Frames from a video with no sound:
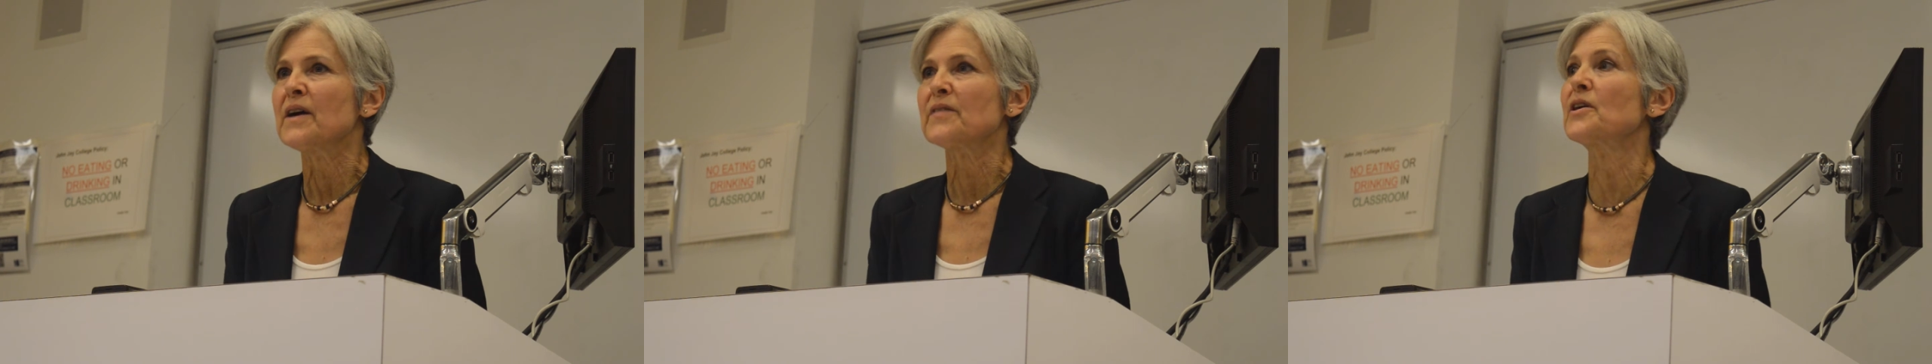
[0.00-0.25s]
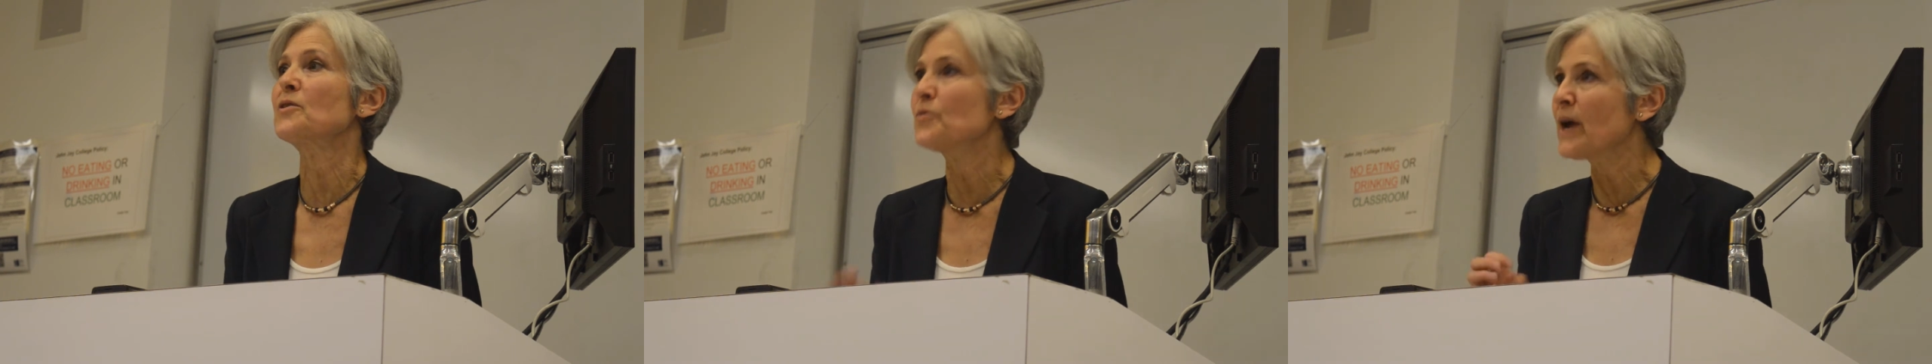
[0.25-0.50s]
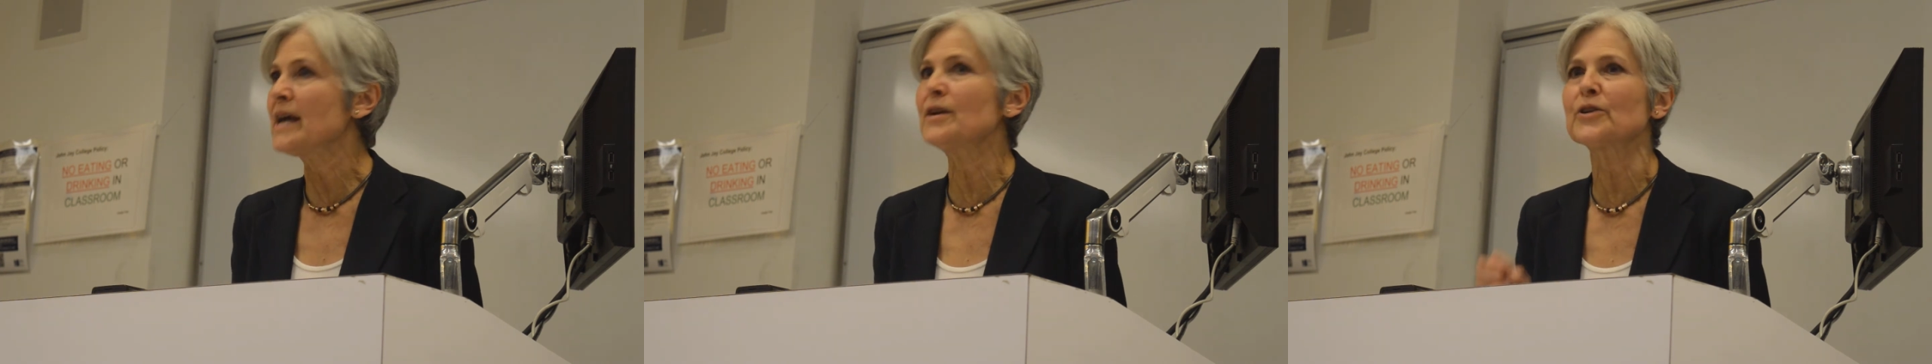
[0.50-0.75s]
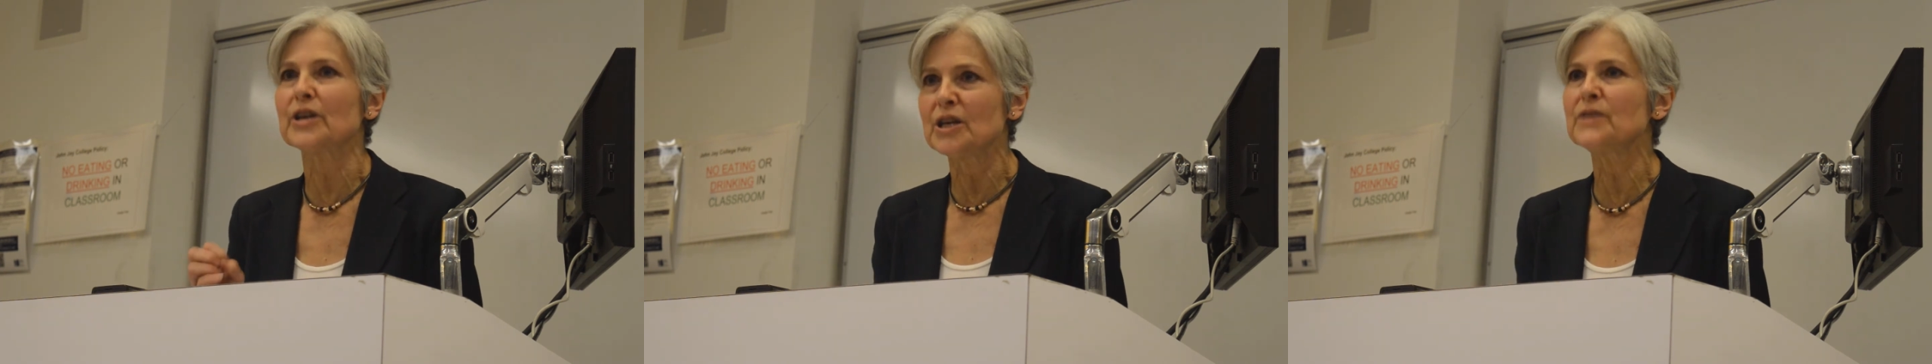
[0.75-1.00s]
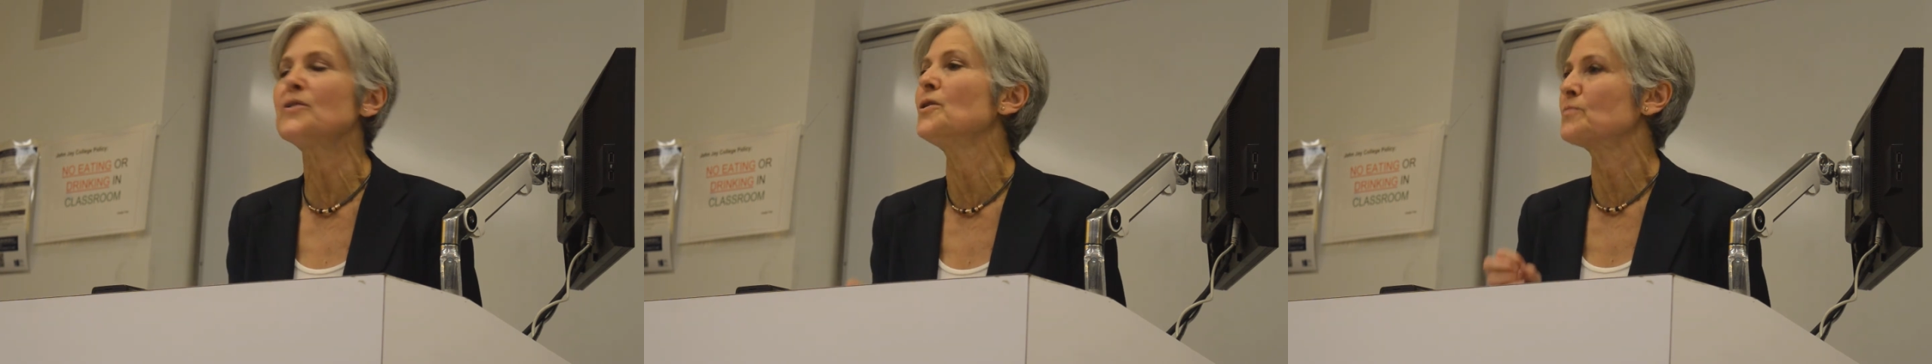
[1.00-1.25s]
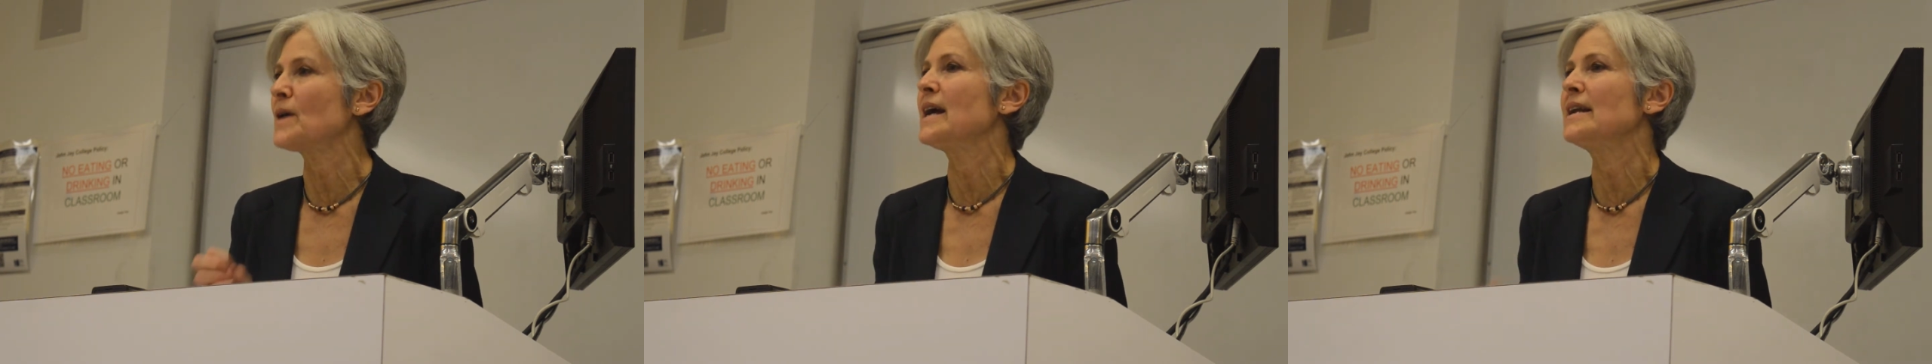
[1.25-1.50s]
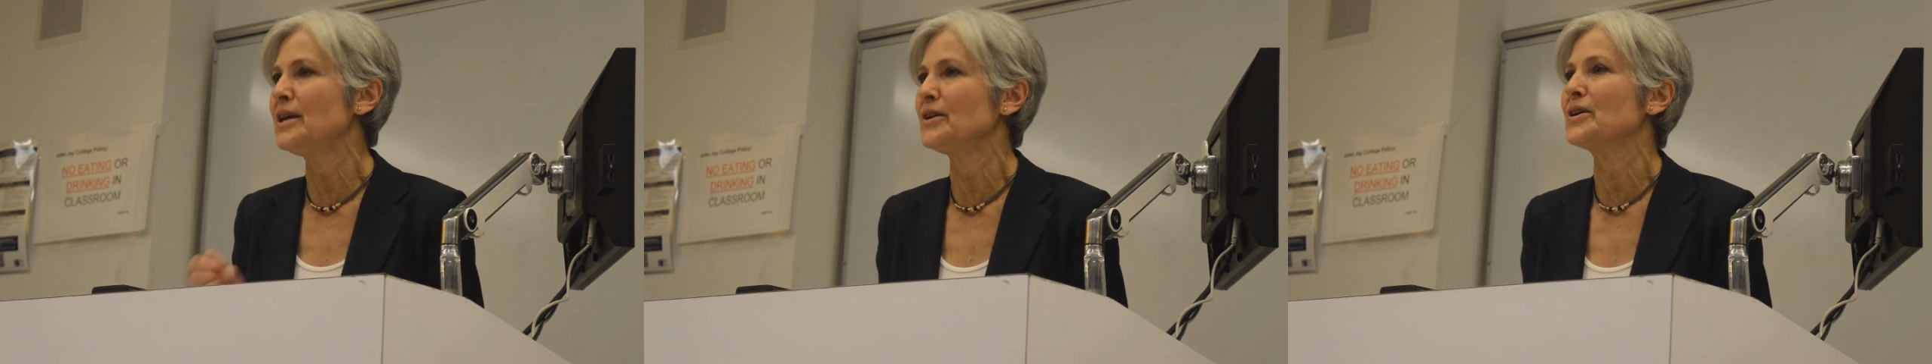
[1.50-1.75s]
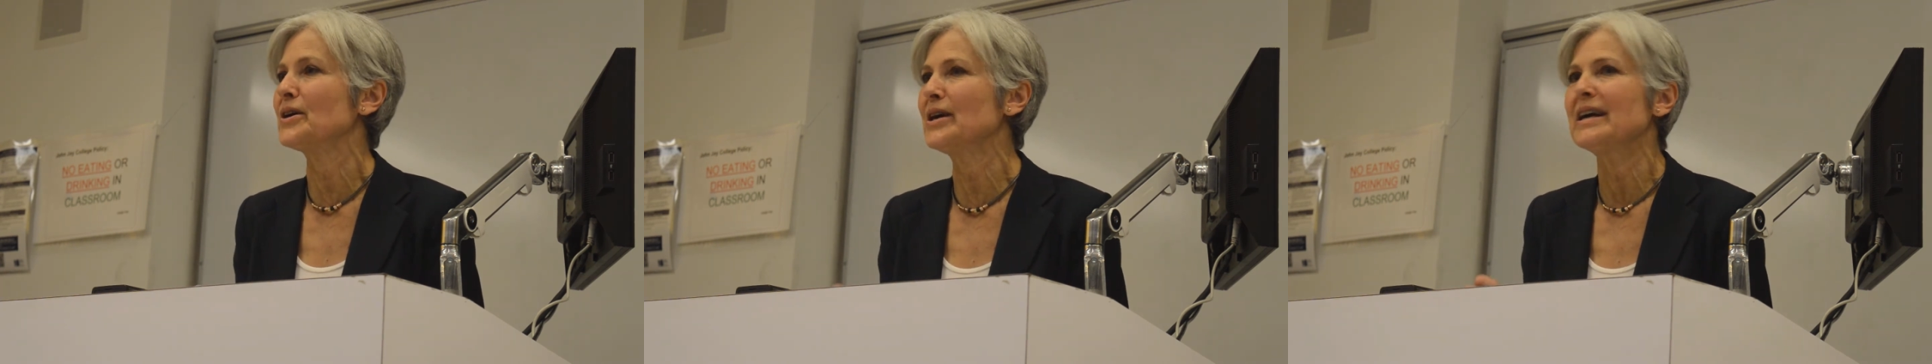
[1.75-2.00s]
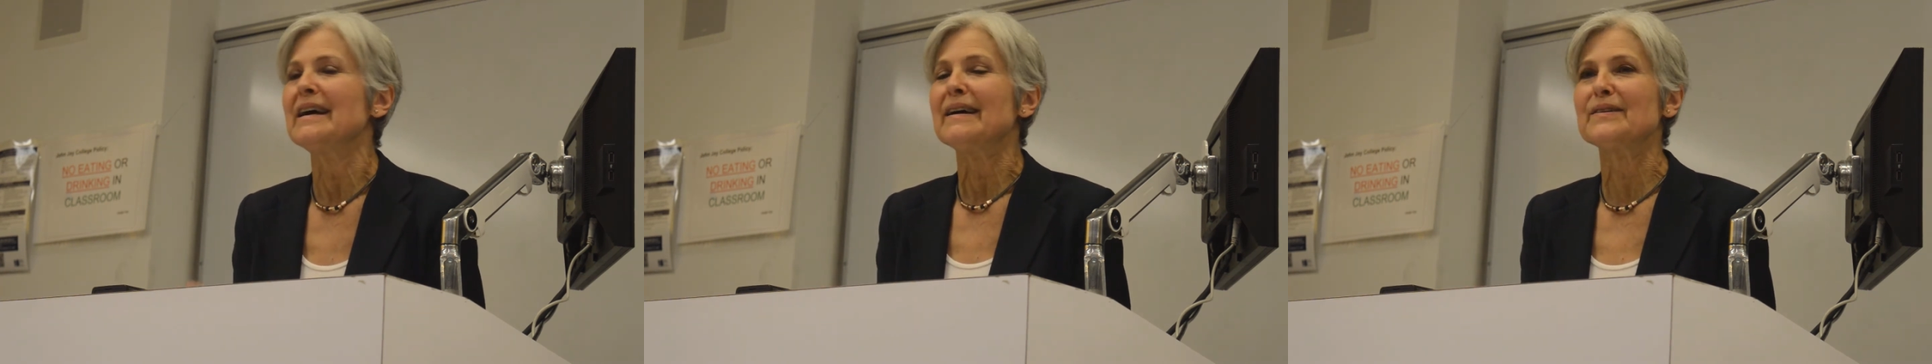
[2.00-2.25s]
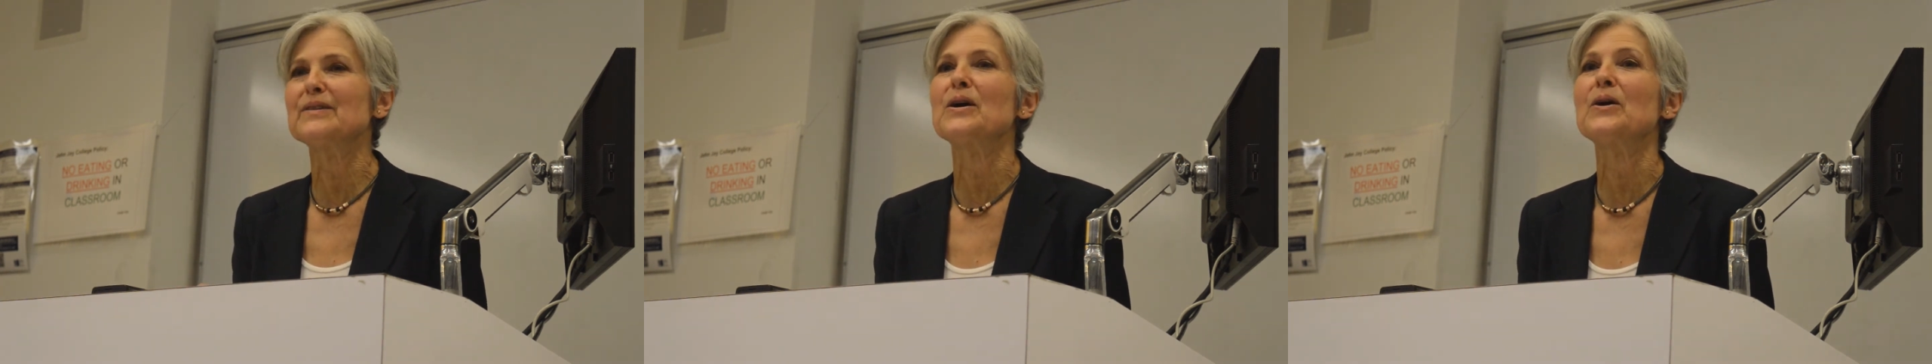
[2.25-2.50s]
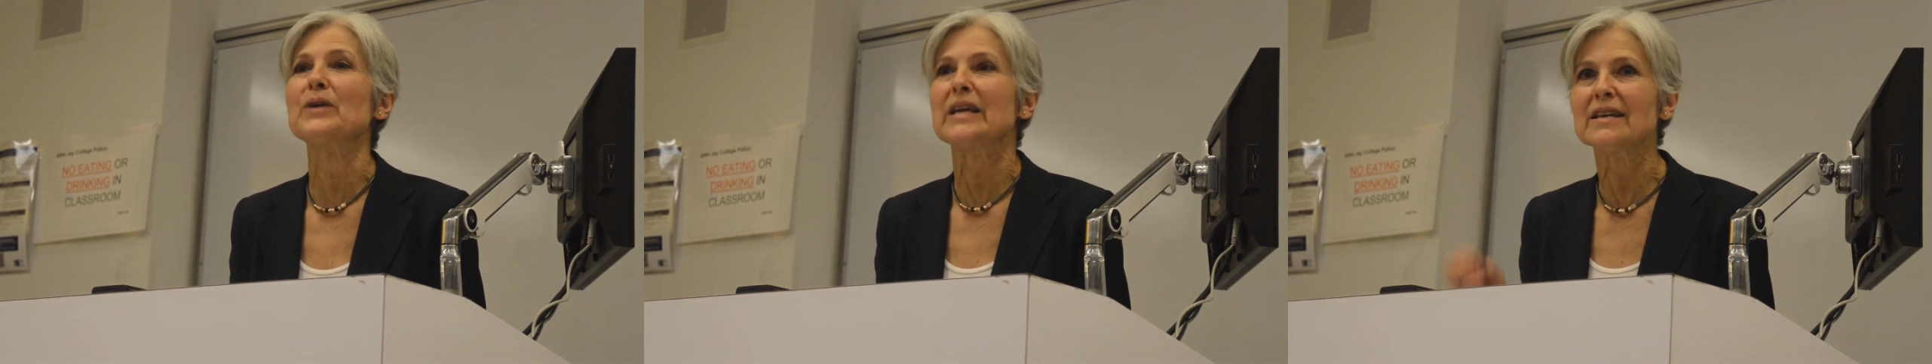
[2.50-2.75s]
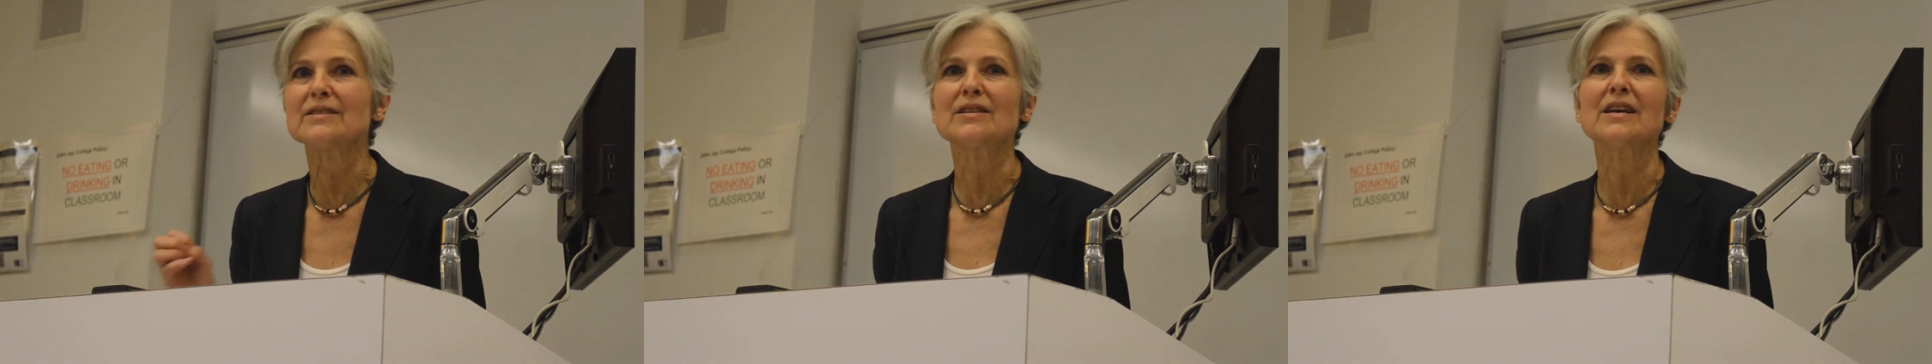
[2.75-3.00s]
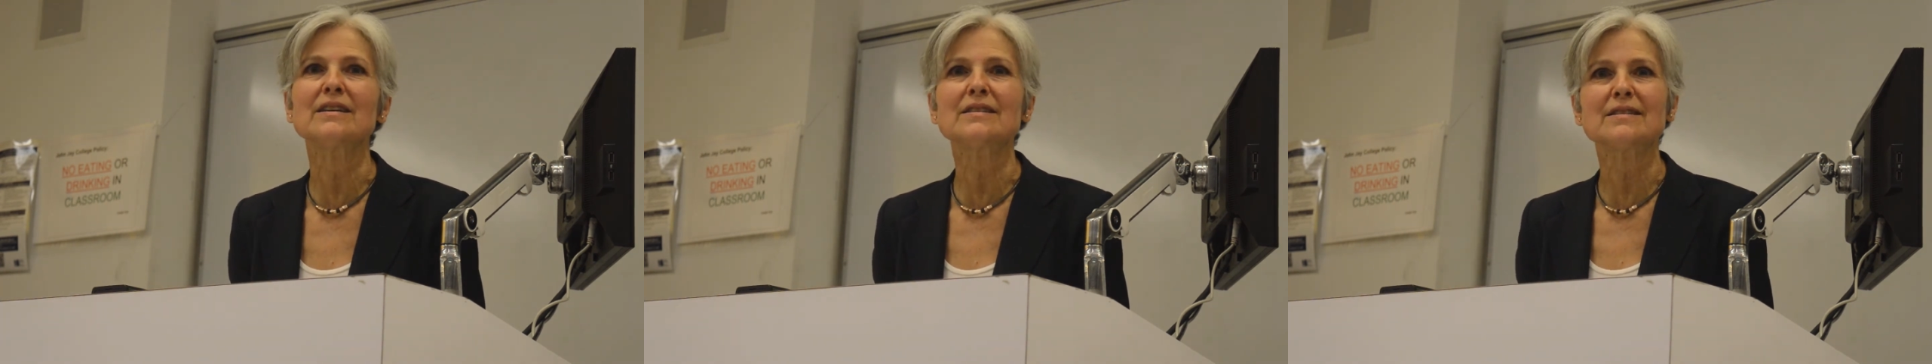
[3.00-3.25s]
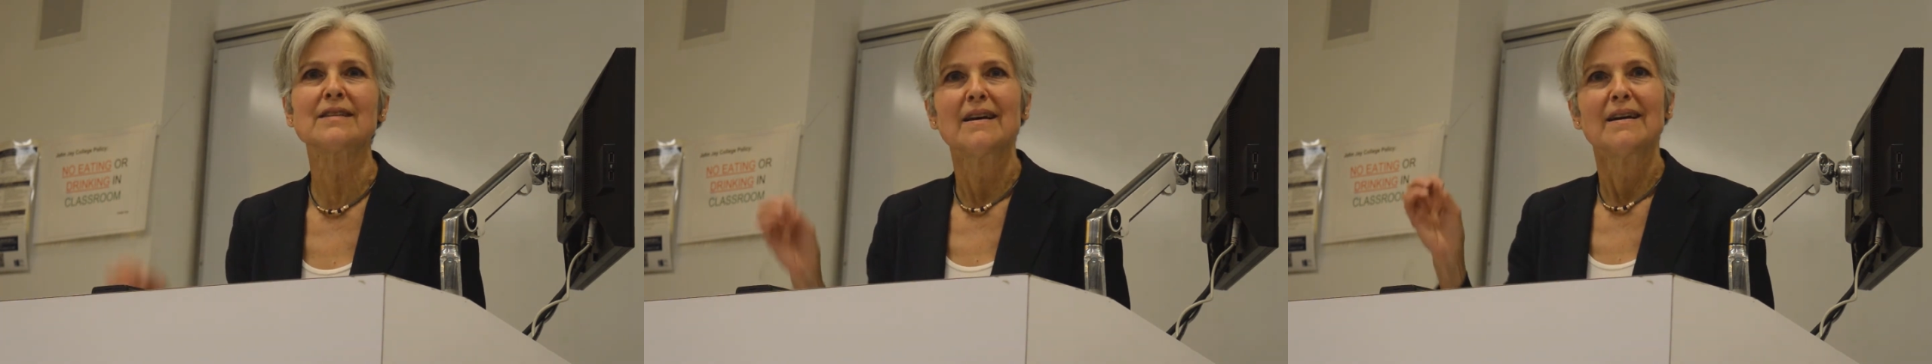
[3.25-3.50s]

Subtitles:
The greater evil right here, is this